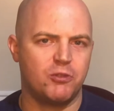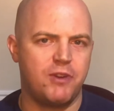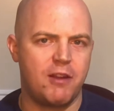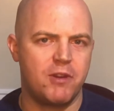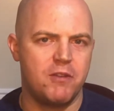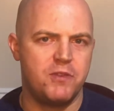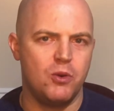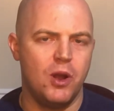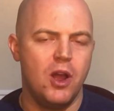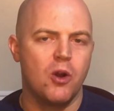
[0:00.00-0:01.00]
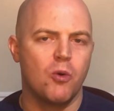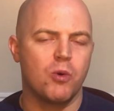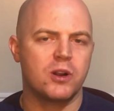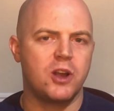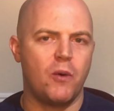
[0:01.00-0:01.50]
fight review. We're
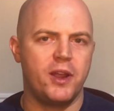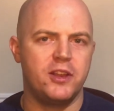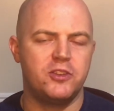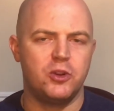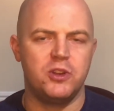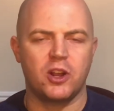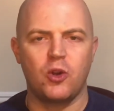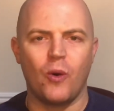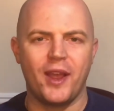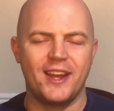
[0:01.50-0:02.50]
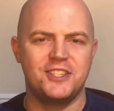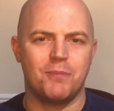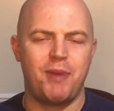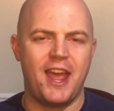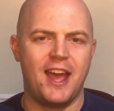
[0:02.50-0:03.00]
going to Nagoya,
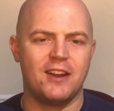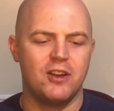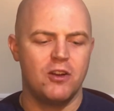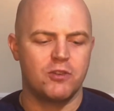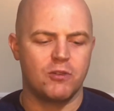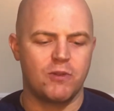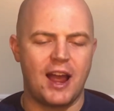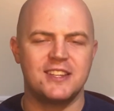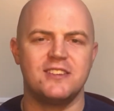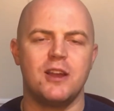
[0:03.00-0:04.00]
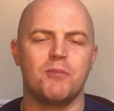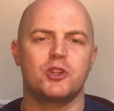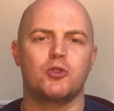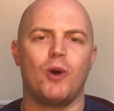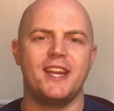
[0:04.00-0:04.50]
Japan for RIZIN number
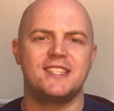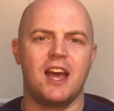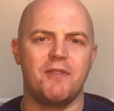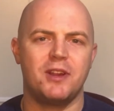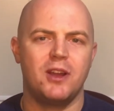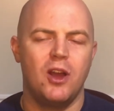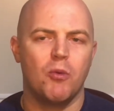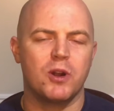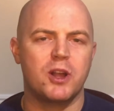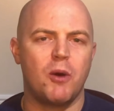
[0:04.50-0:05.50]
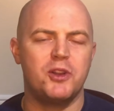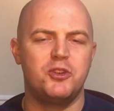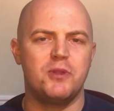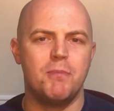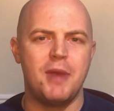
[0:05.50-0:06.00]
27. We're going
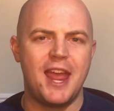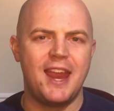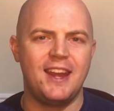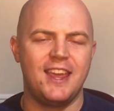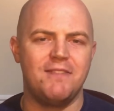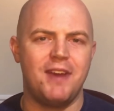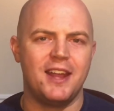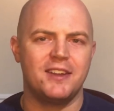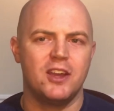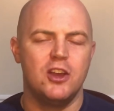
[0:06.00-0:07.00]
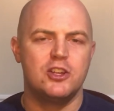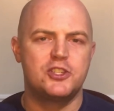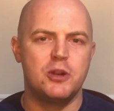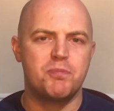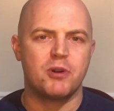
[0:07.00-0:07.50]
to the main event,
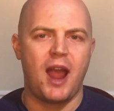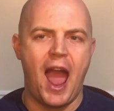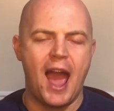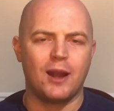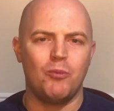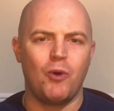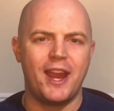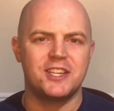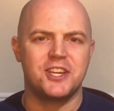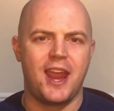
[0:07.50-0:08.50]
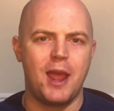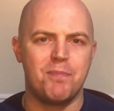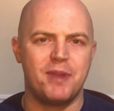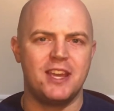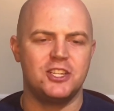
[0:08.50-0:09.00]
Super Atomweight
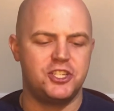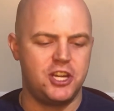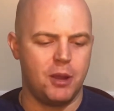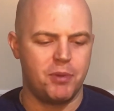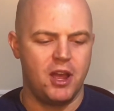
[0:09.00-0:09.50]
Championship.